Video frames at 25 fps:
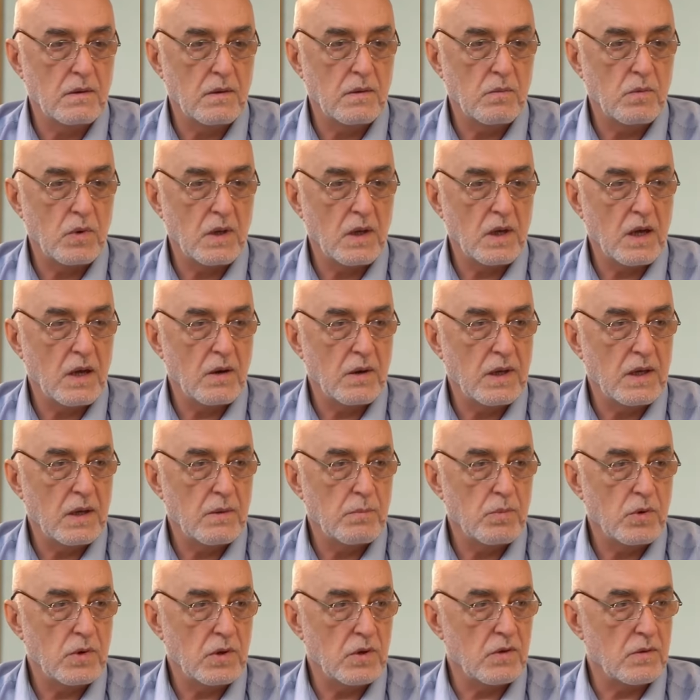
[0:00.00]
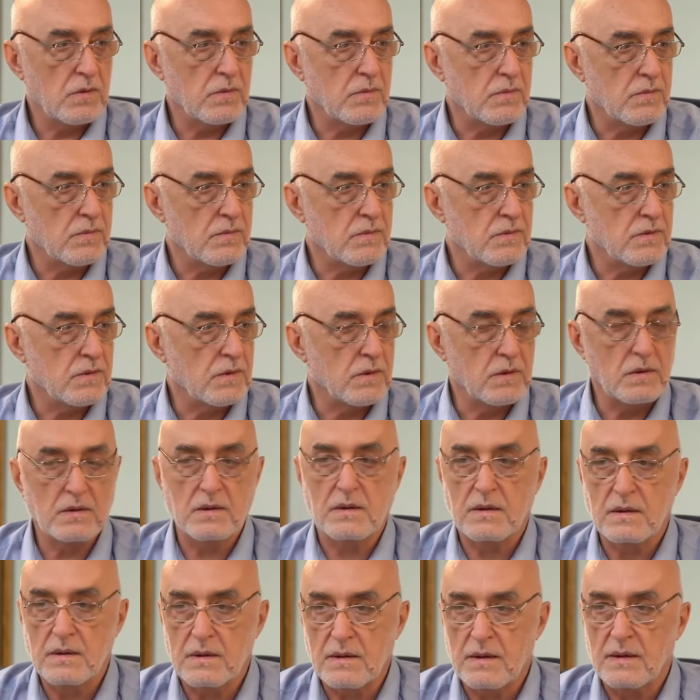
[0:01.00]
well, how can I put it?
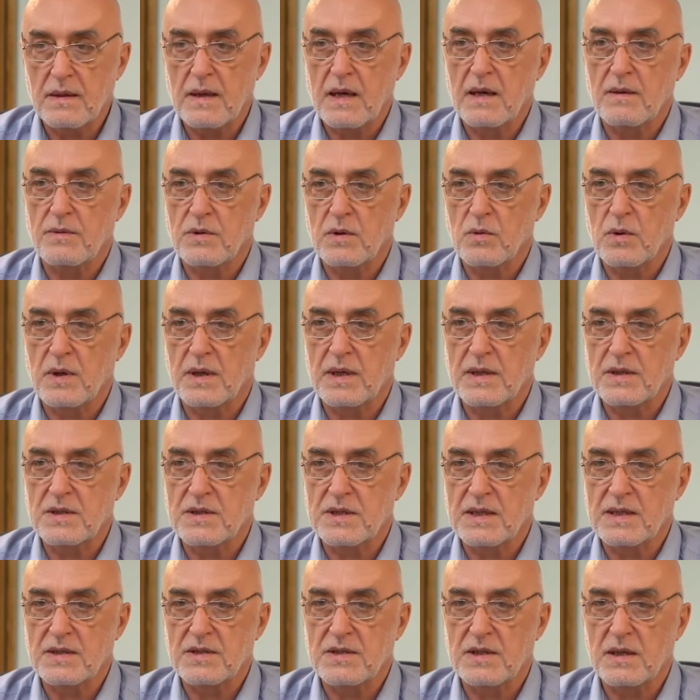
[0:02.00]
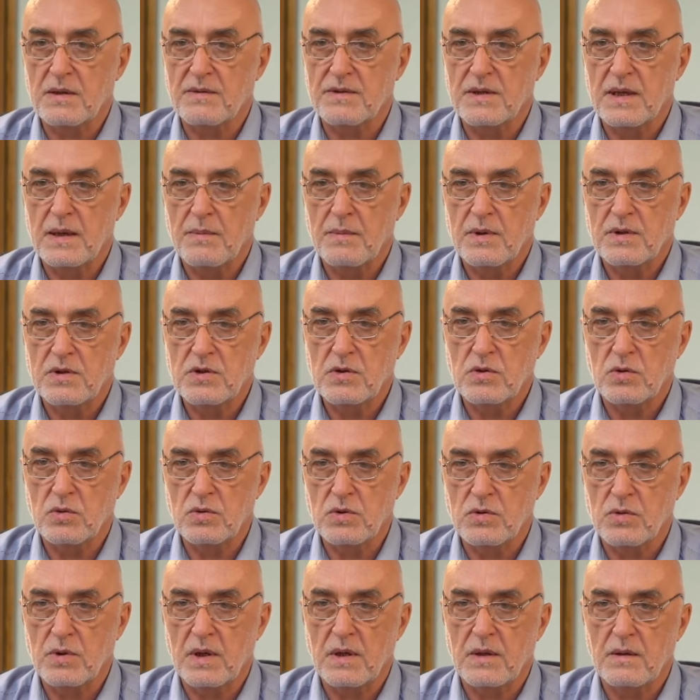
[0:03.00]
Everyone has seen self tapping
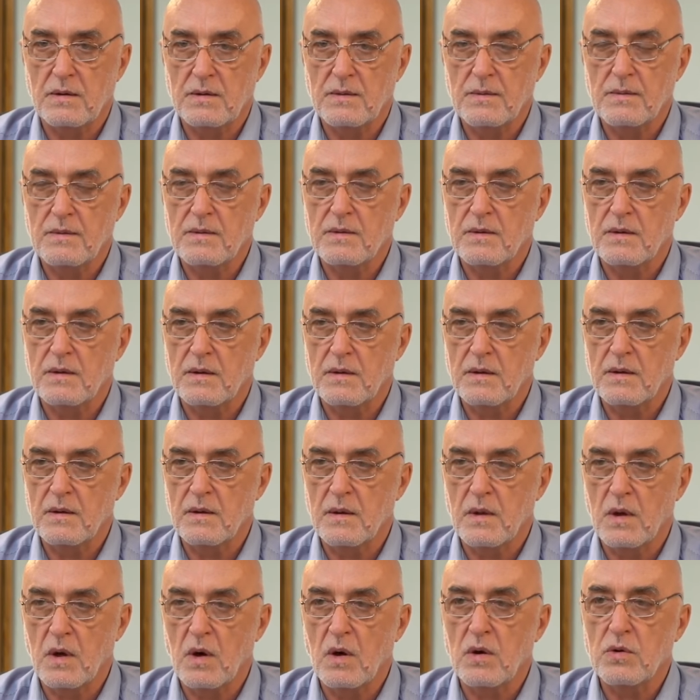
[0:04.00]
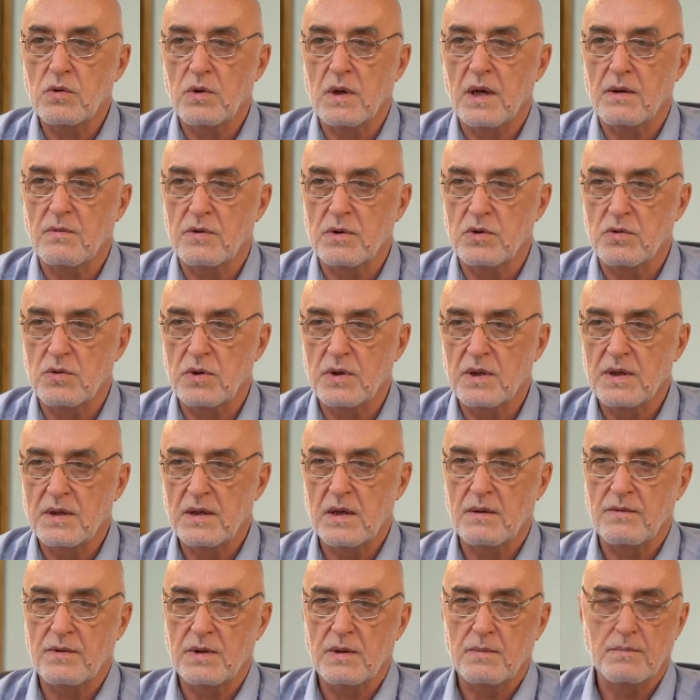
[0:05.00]
screws, right? All drivers really
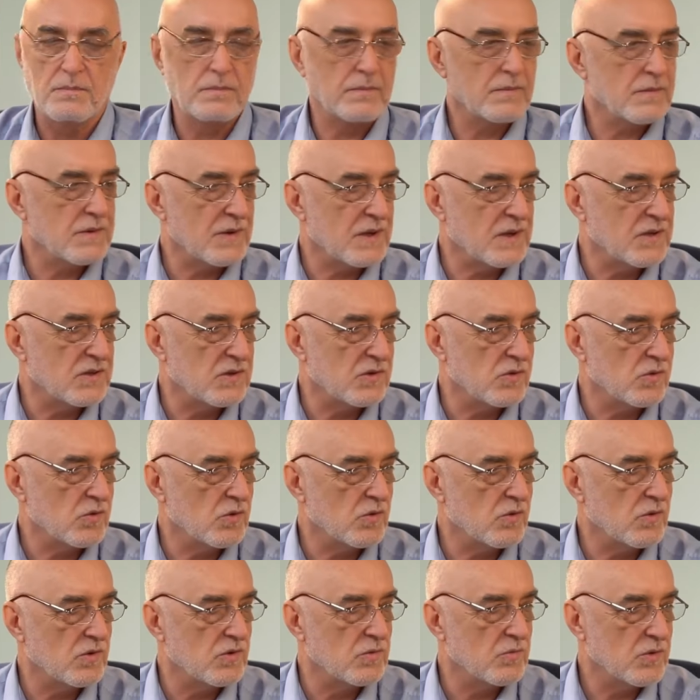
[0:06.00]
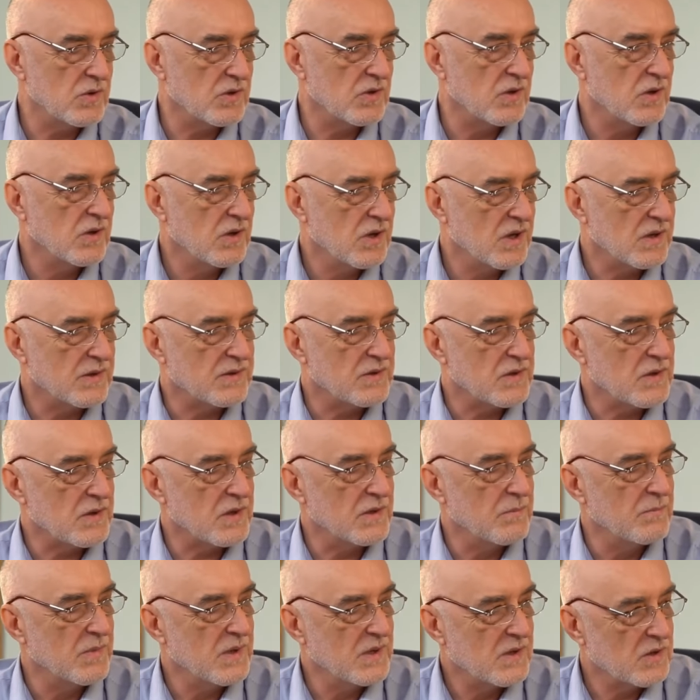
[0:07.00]
love them. These screws, which are
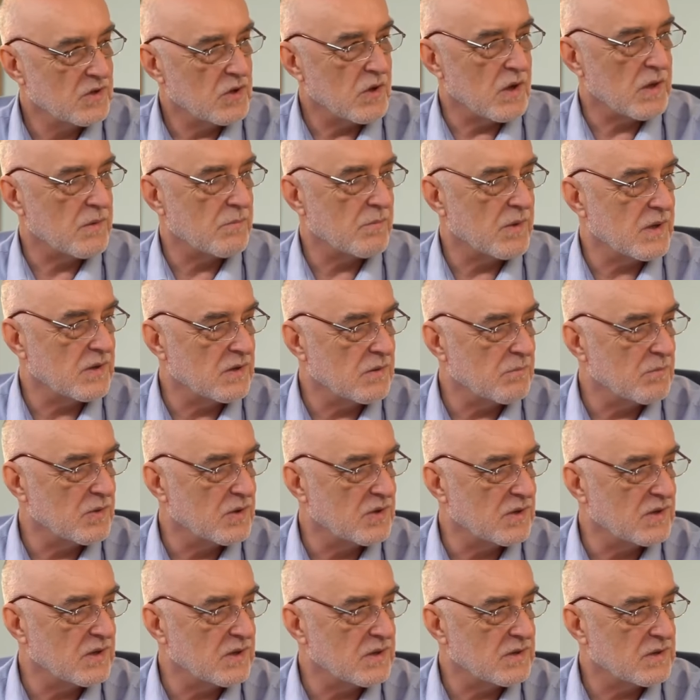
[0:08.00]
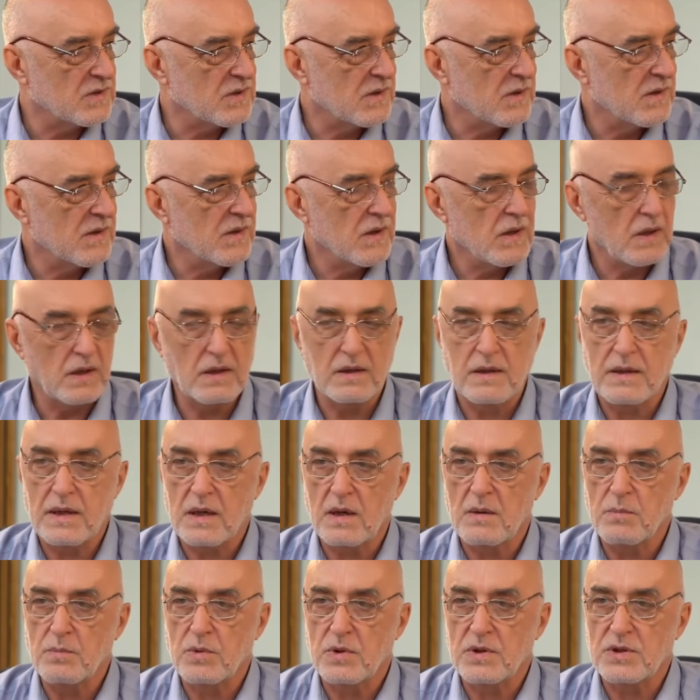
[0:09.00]
constantly being caught by the machines, they
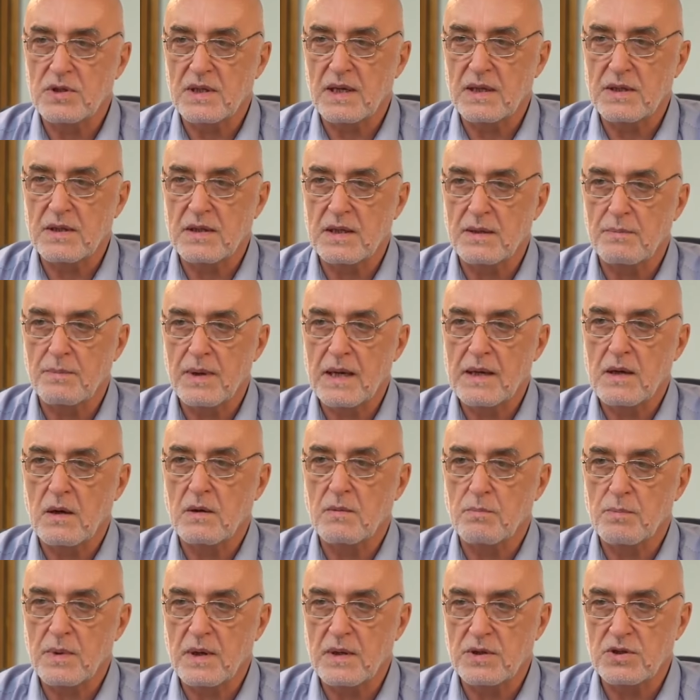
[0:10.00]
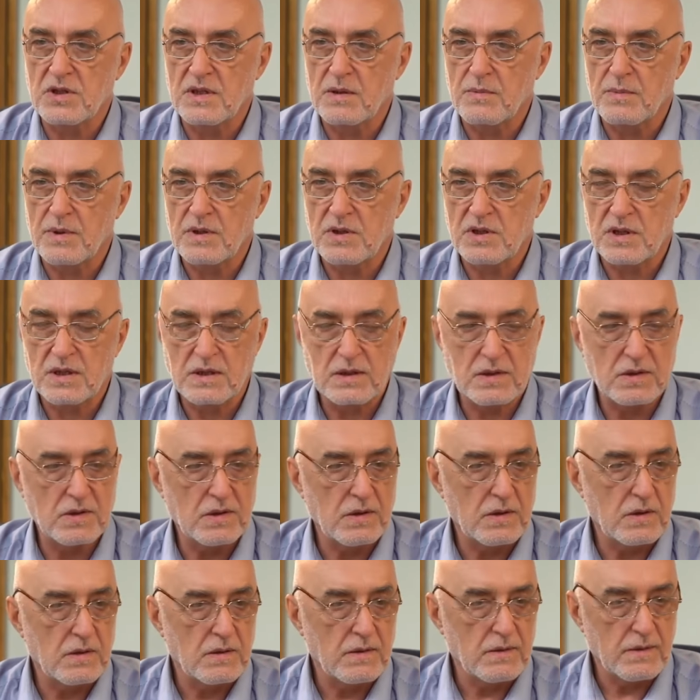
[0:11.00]
are precisely made on punching machines.
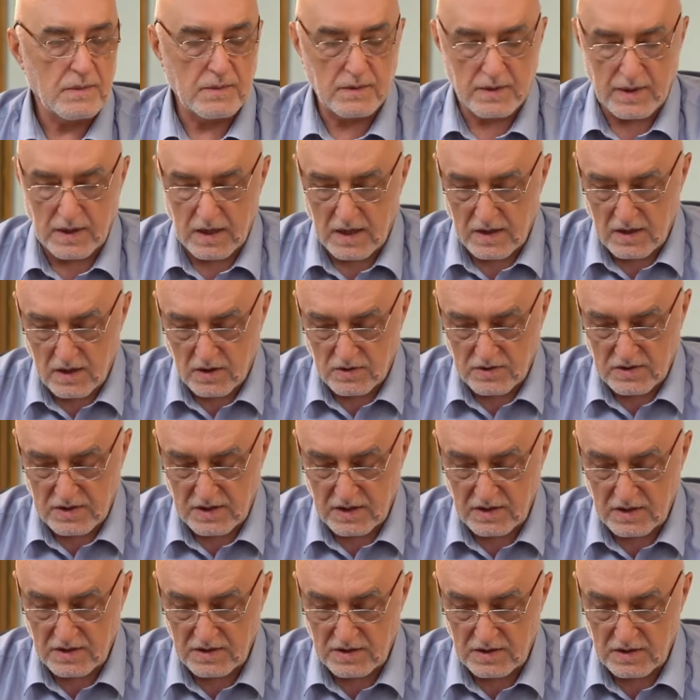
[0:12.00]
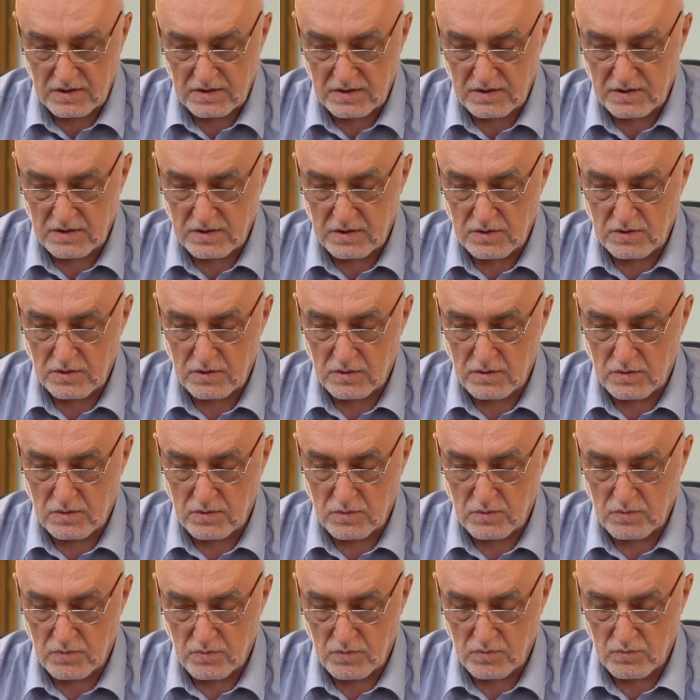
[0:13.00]
And our citizens,
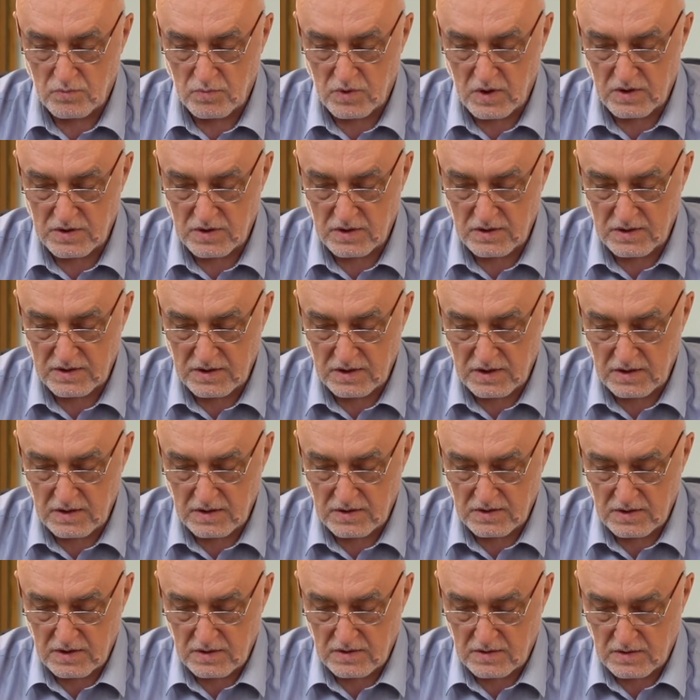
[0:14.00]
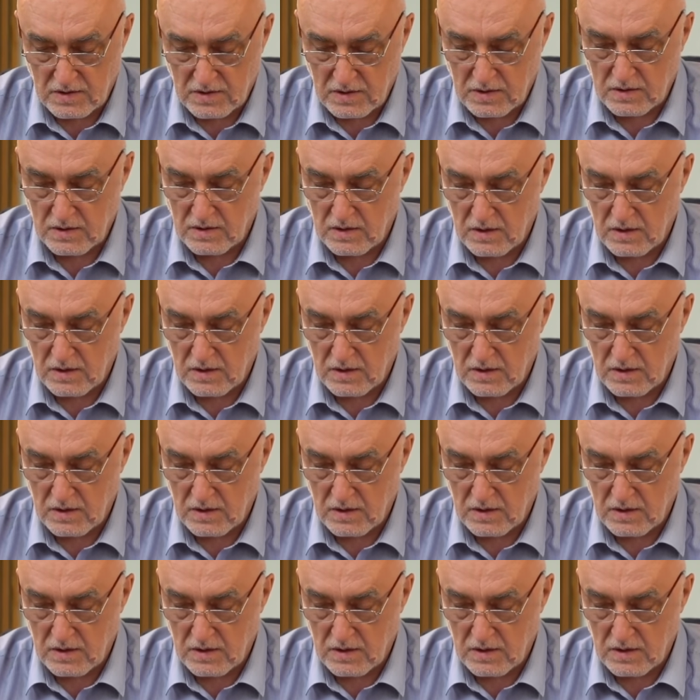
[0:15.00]
Russian citizens,